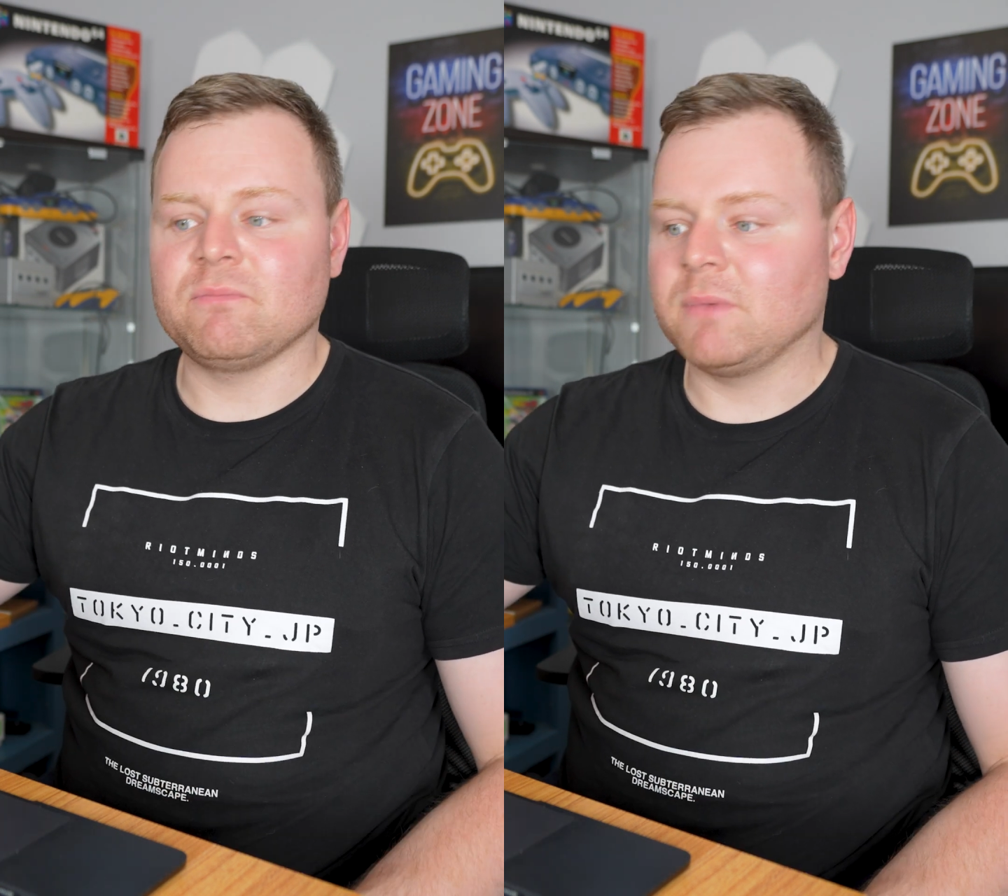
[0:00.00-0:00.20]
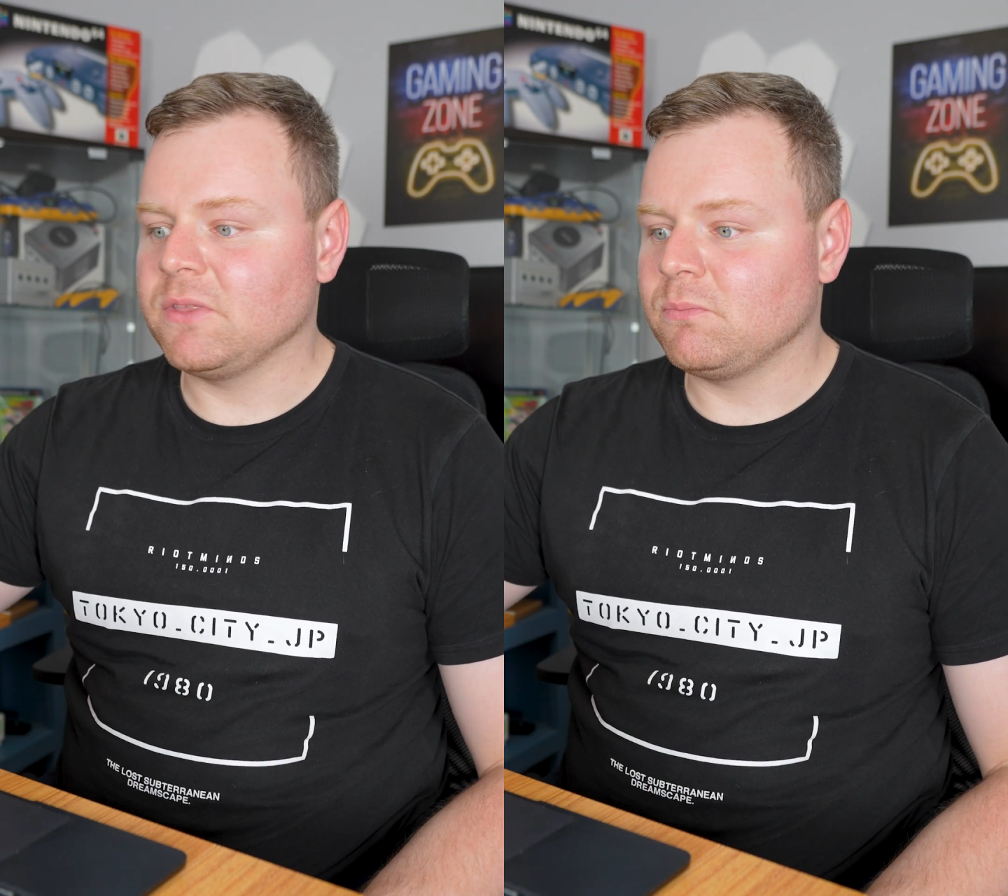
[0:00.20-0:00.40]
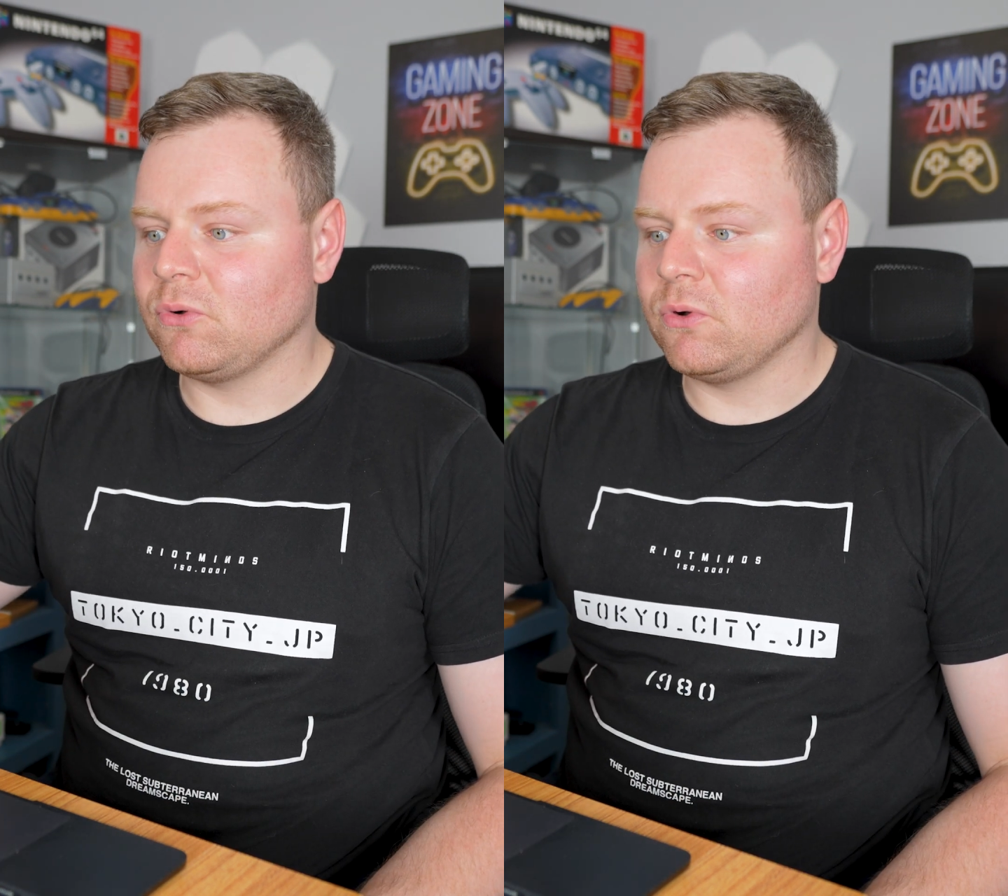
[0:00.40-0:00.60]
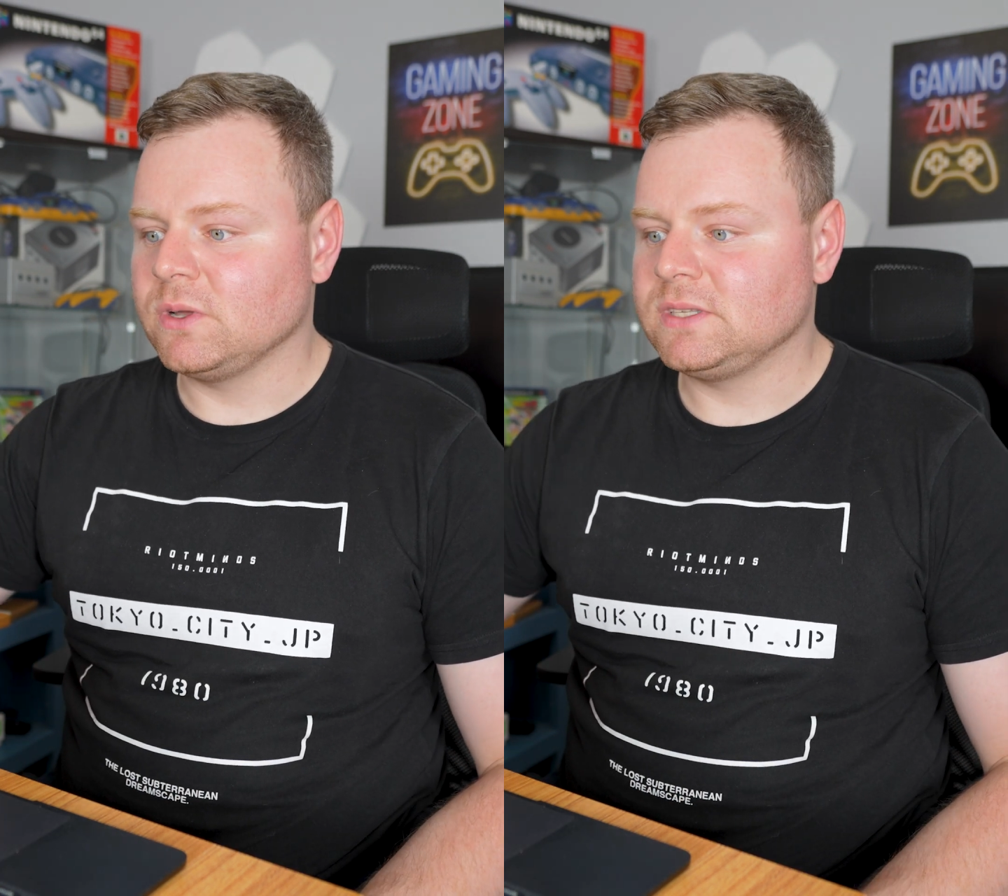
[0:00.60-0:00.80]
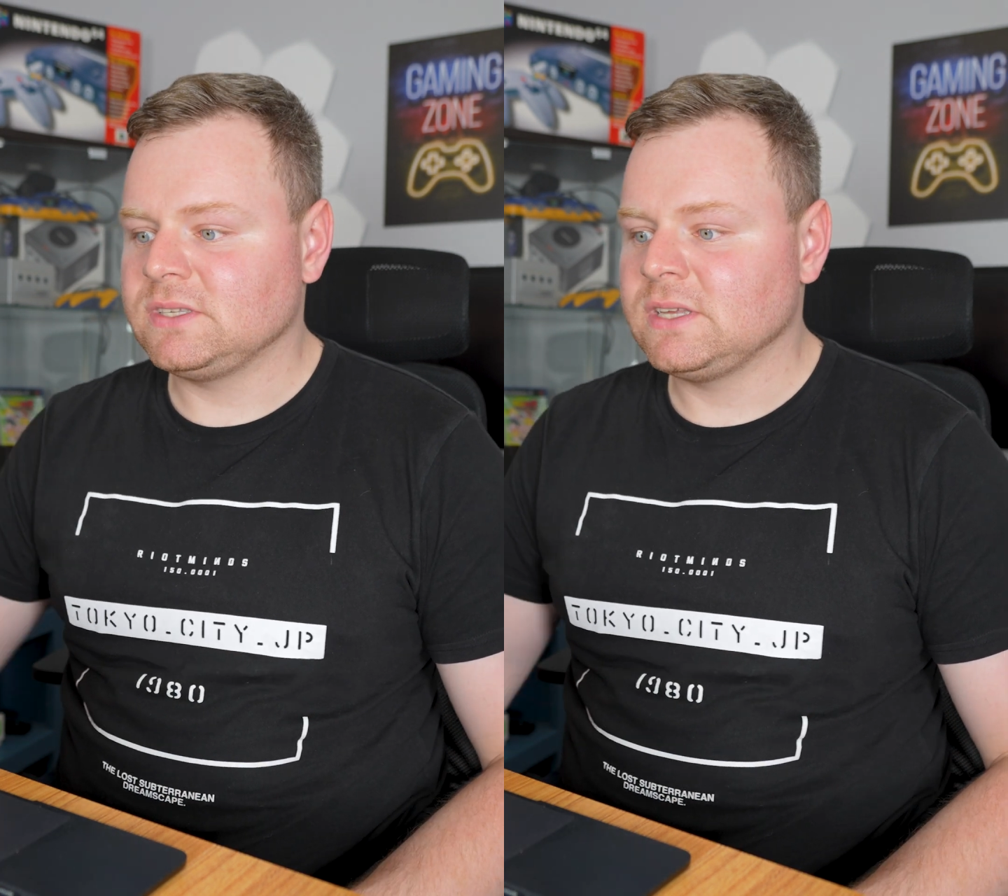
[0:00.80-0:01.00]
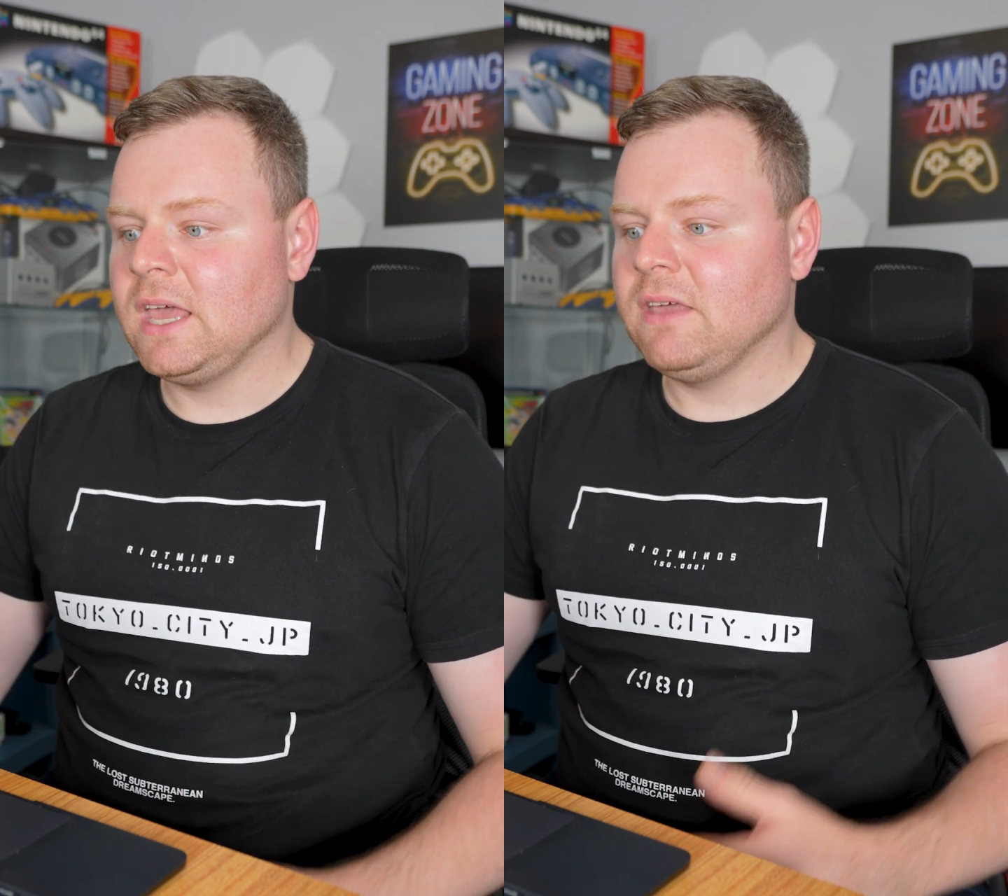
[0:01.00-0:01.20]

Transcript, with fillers: motherboards